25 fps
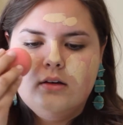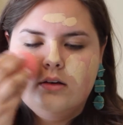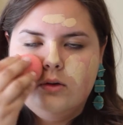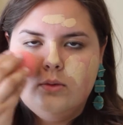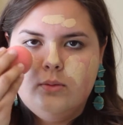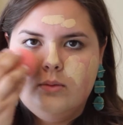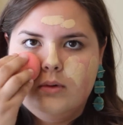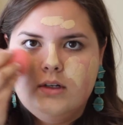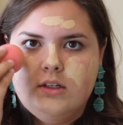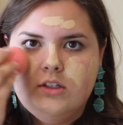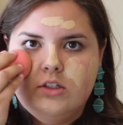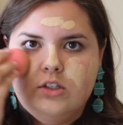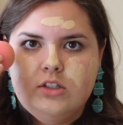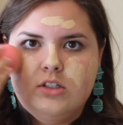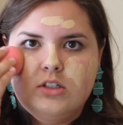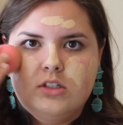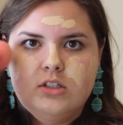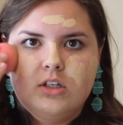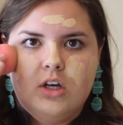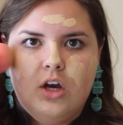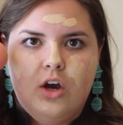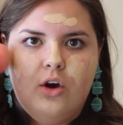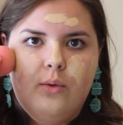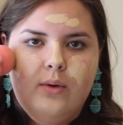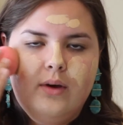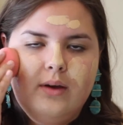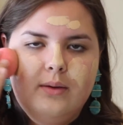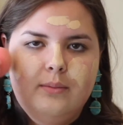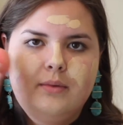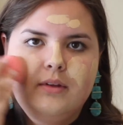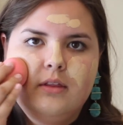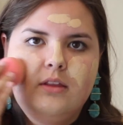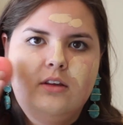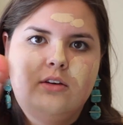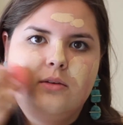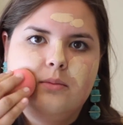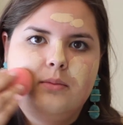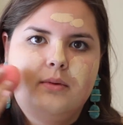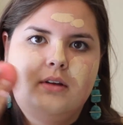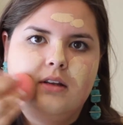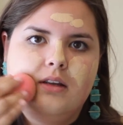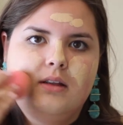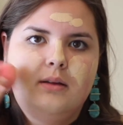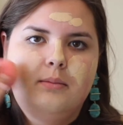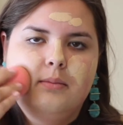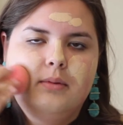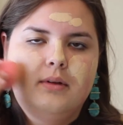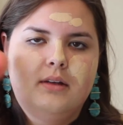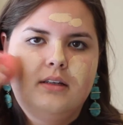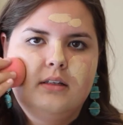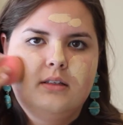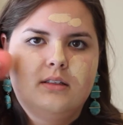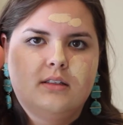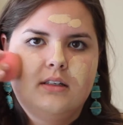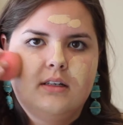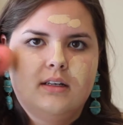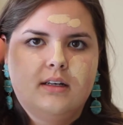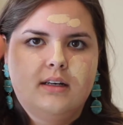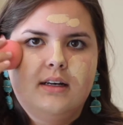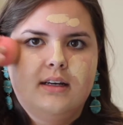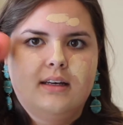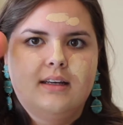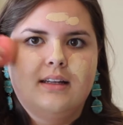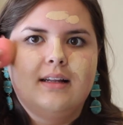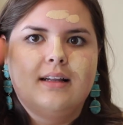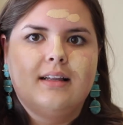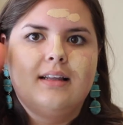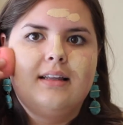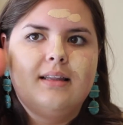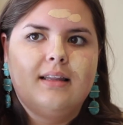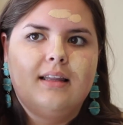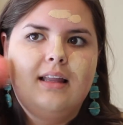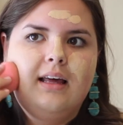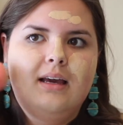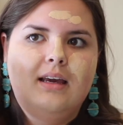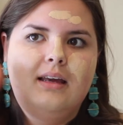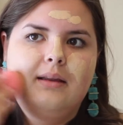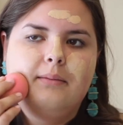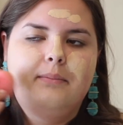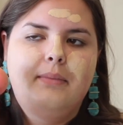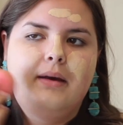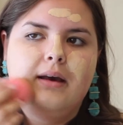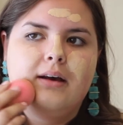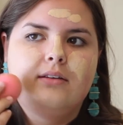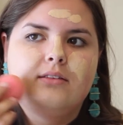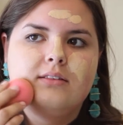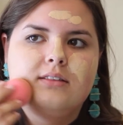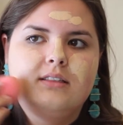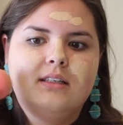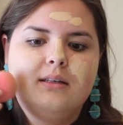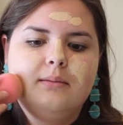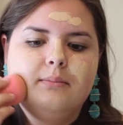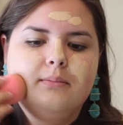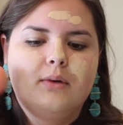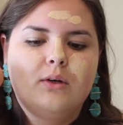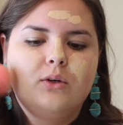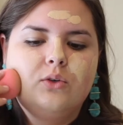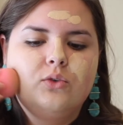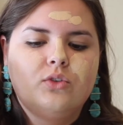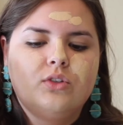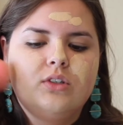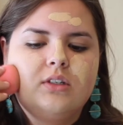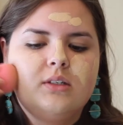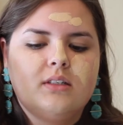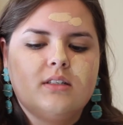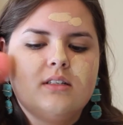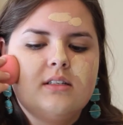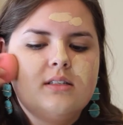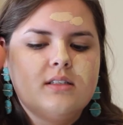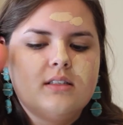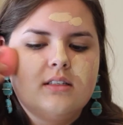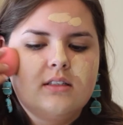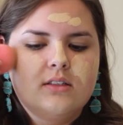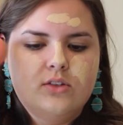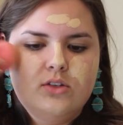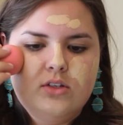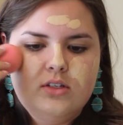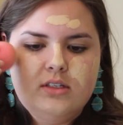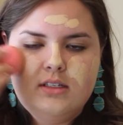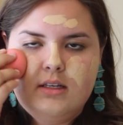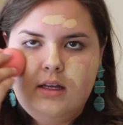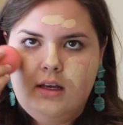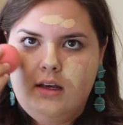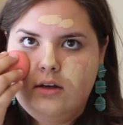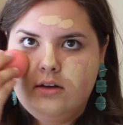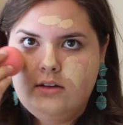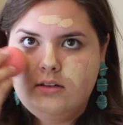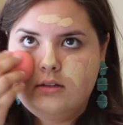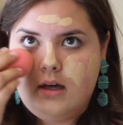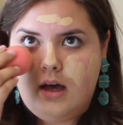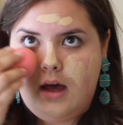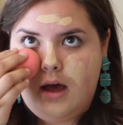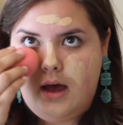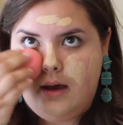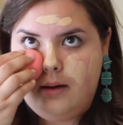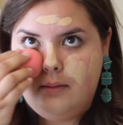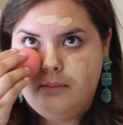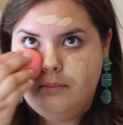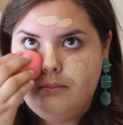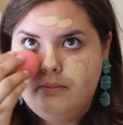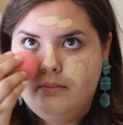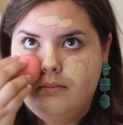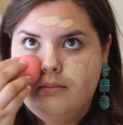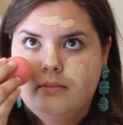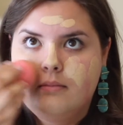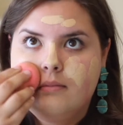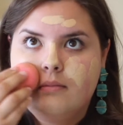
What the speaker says: You want to just go in with your Beauty Blender and light pouncing motions and just take your time.